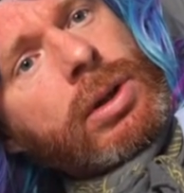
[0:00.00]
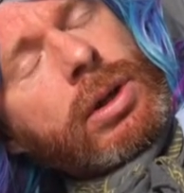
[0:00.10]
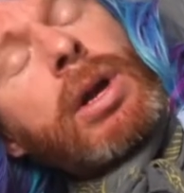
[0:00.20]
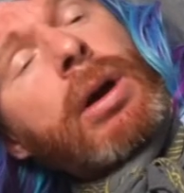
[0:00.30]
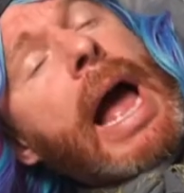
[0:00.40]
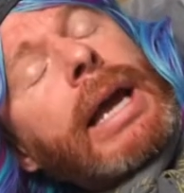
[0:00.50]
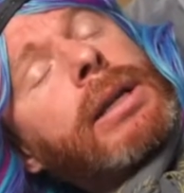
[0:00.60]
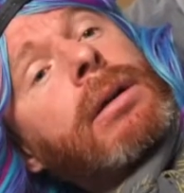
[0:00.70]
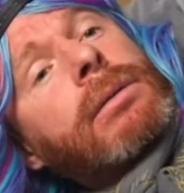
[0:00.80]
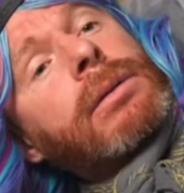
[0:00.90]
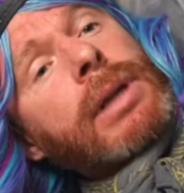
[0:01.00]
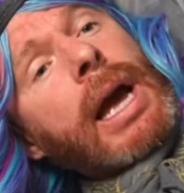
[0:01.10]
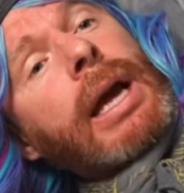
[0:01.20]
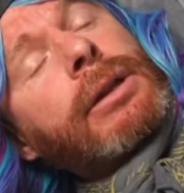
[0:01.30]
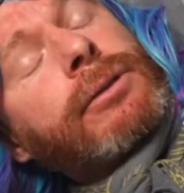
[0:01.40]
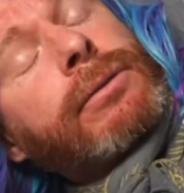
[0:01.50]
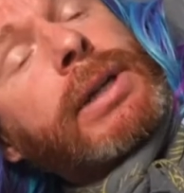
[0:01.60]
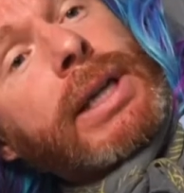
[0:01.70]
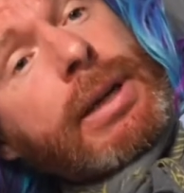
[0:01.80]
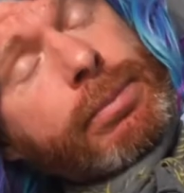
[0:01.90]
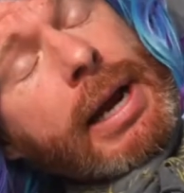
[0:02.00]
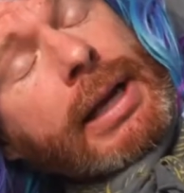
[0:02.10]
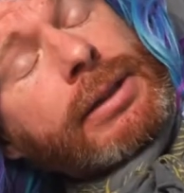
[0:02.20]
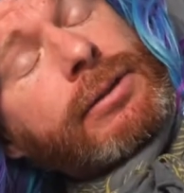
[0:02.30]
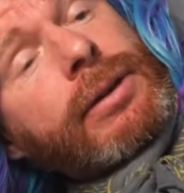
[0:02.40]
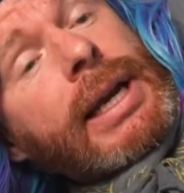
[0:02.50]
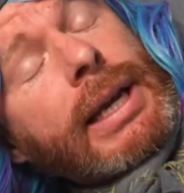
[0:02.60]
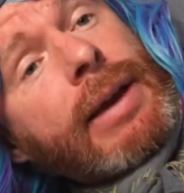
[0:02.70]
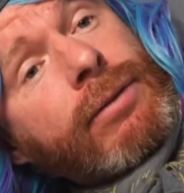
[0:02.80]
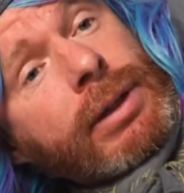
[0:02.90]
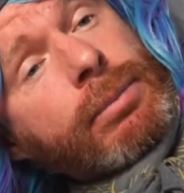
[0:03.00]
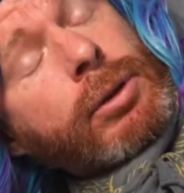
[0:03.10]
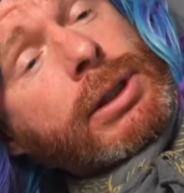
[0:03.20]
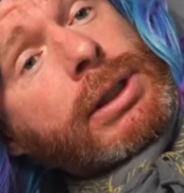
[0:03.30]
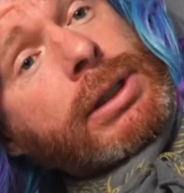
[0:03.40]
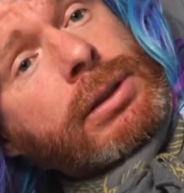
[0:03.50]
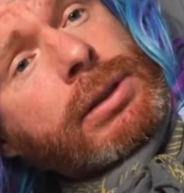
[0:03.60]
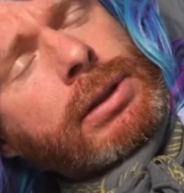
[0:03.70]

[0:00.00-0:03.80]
No, I don't. I just want to get pregnant so I can have an abortion.